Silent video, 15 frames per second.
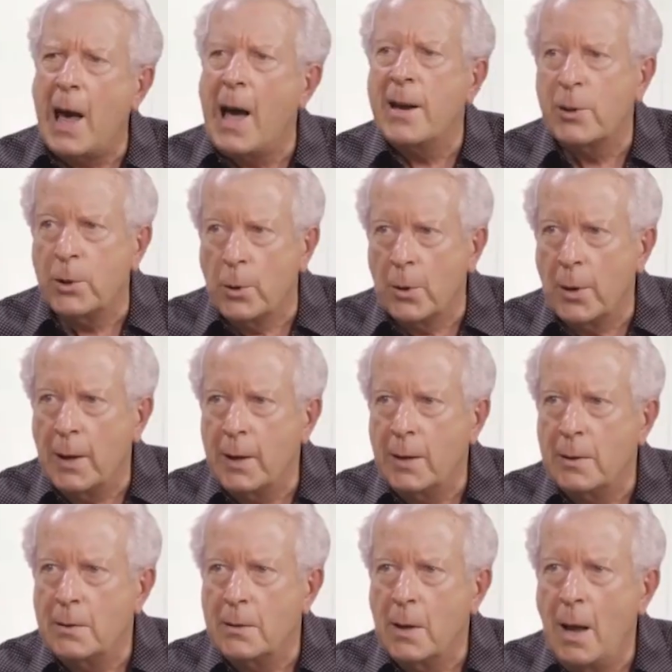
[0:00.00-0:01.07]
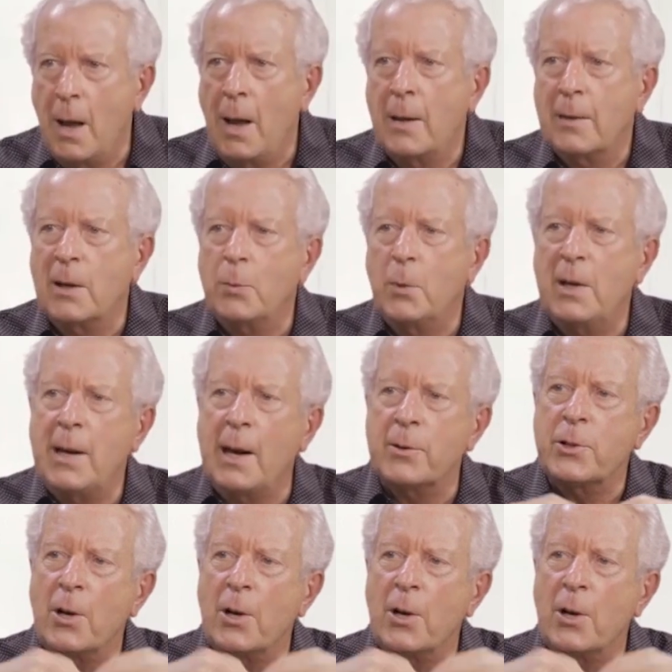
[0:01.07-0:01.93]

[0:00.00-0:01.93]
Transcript: categories that we now